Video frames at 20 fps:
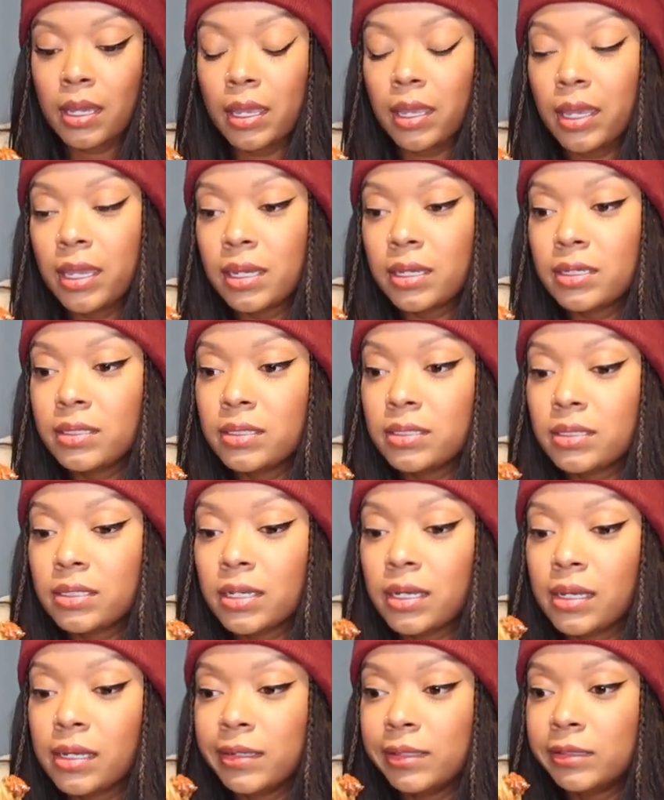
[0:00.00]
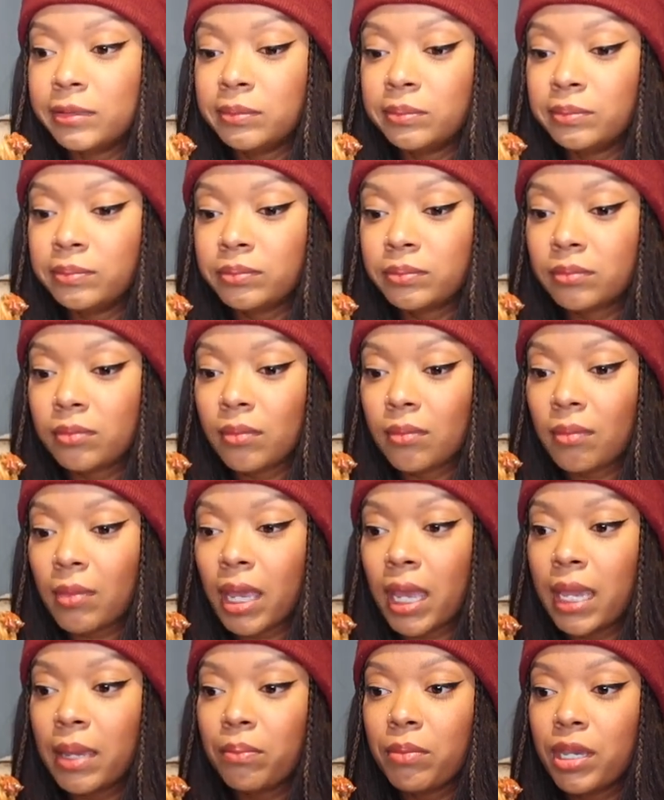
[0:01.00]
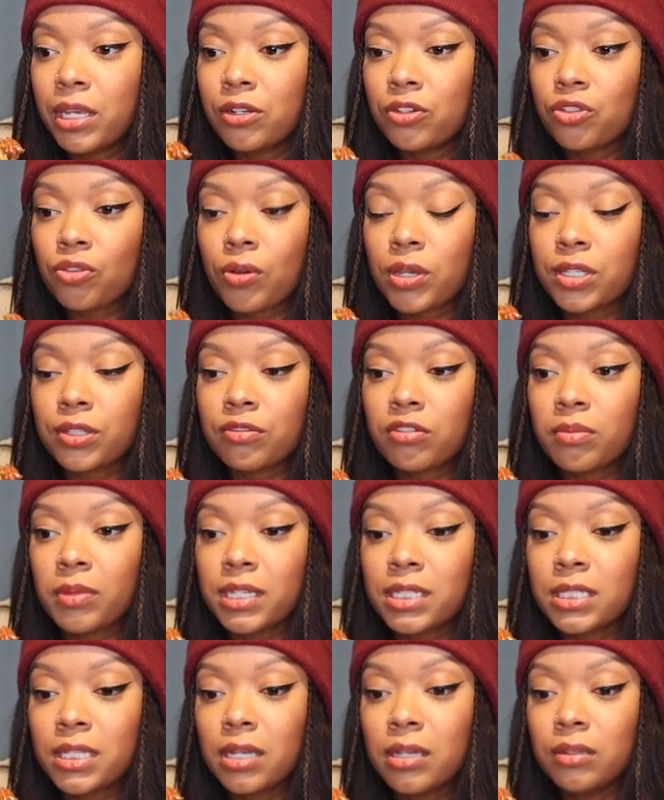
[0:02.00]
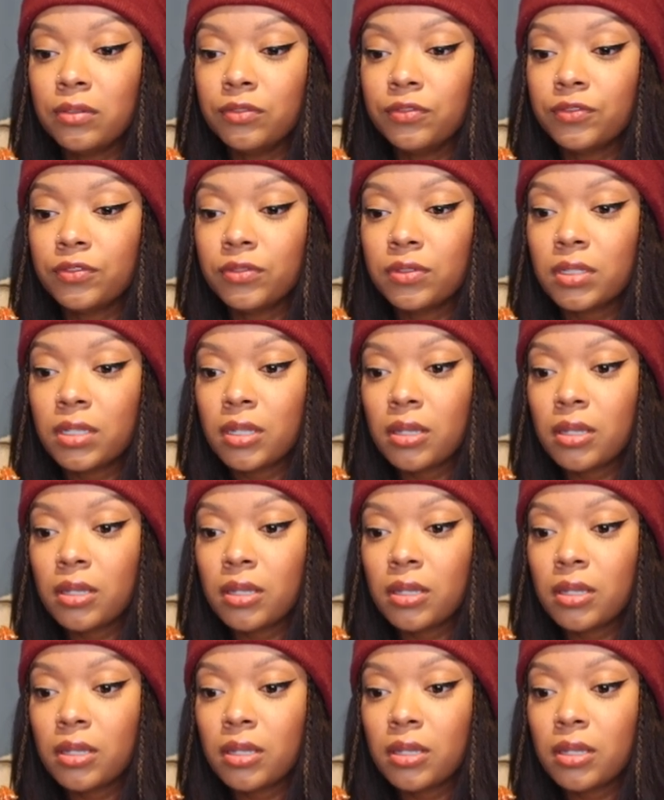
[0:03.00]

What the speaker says: And I made a choice for myself